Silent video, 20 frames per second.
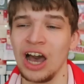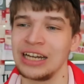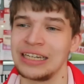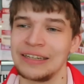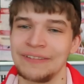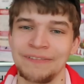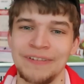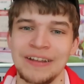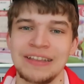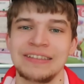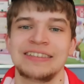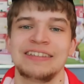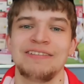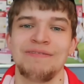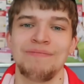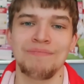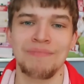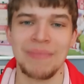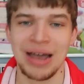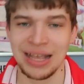a
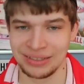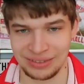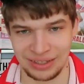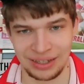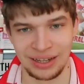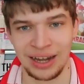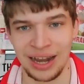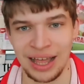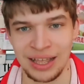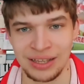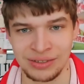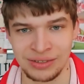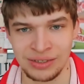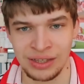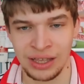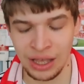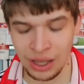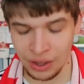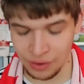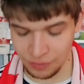defensive masterclass
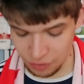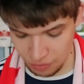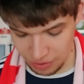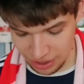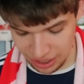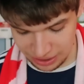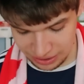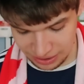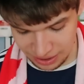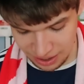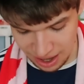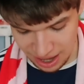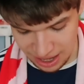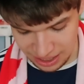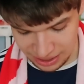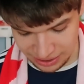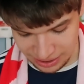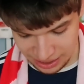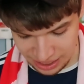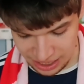from the
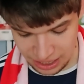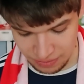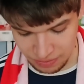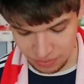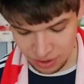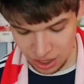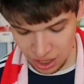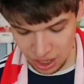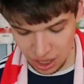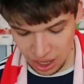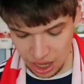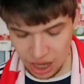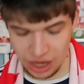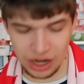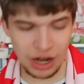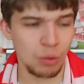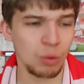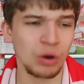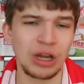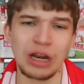entire team.
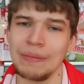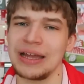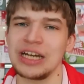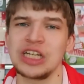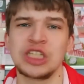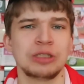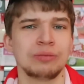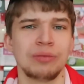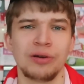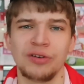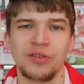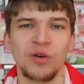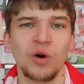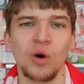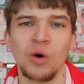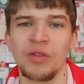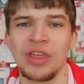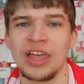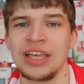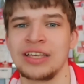And I want to mention
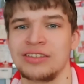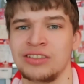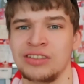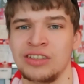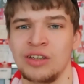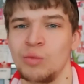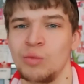before this,